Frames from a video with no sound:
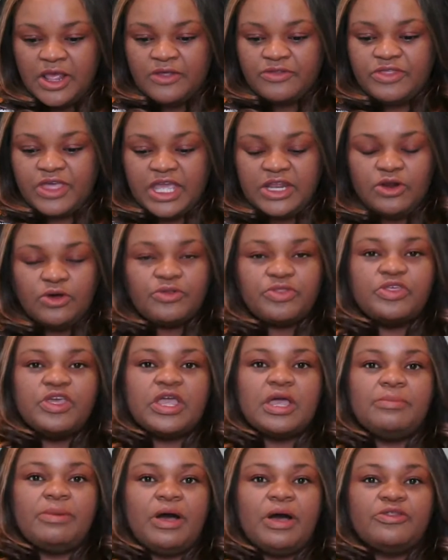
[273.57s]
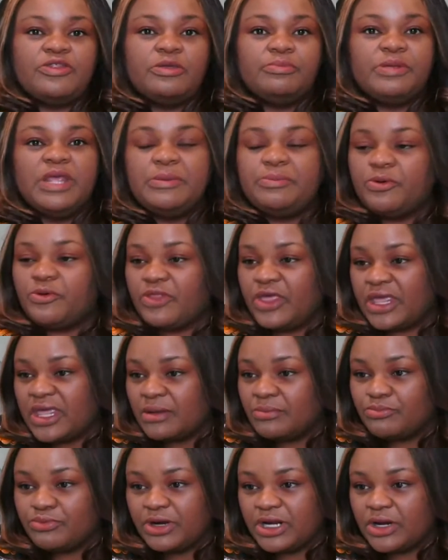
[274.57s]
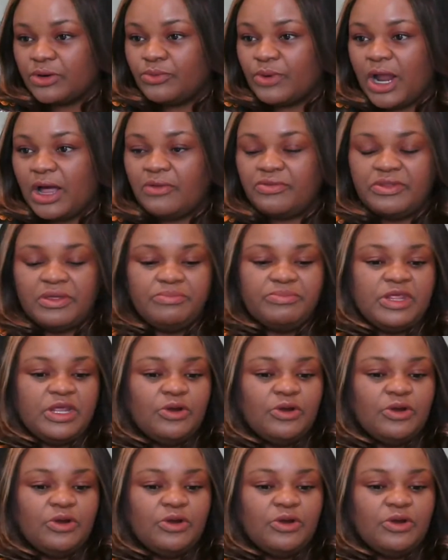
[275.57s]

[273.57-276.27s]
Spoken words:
They don't think about the people they can bring around them.